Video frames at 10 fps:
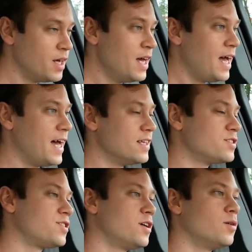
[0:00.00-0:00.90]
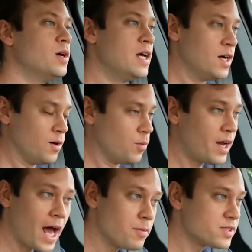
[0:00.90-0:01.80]
And so
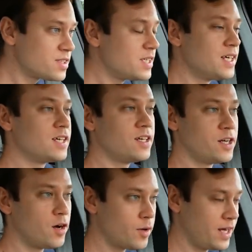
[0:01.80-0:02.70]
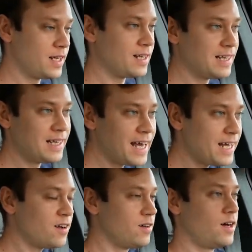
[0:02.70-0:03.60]
what I was seeing, you know, in
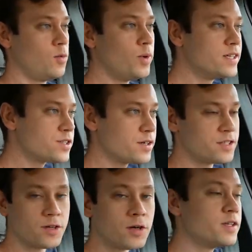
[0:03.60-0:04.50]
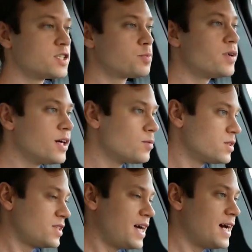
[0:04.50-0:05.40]
late uh, winter into early spring
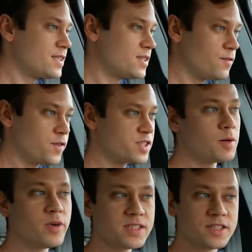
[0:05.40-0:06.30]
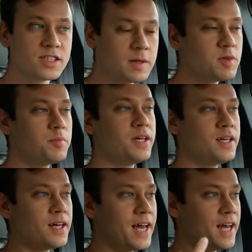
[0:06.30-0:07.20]
was that for some reason there seemed to
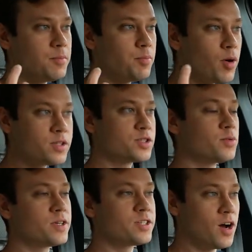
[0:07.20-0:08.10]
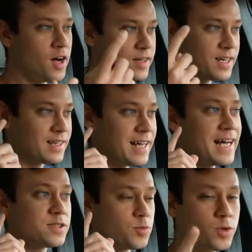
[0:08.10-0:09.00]
be a part shortage on the
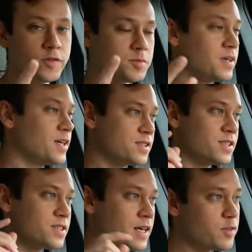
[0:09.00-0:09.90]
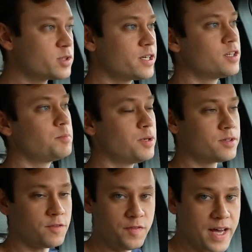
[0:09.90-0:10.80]
glass roofs because the stuff that was getting
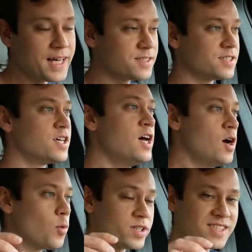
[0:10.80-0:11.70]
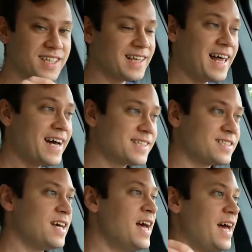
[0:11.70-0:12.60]
built the fastest were
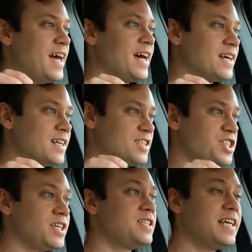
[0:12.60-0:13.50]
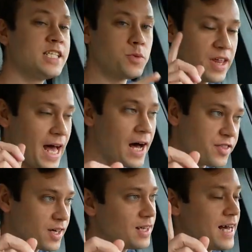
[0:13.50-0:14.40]
selects and GTs
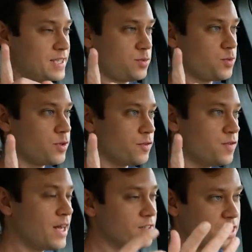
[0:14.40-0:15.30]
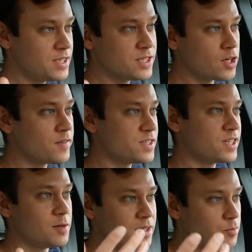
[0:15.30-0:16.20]
without the glass roof. Now, GT is
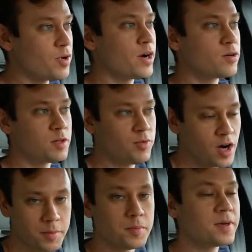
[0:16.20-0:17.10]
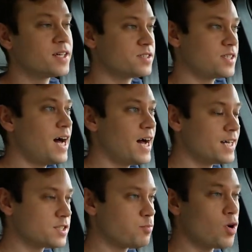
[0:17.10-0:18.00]
obviously going to be the priority probably because it's
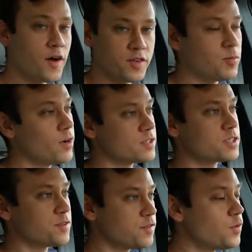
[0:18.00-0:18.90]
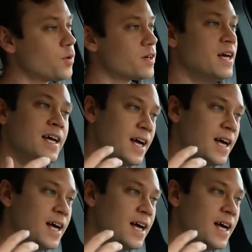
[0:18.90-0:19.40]
highest profit margins for Ford.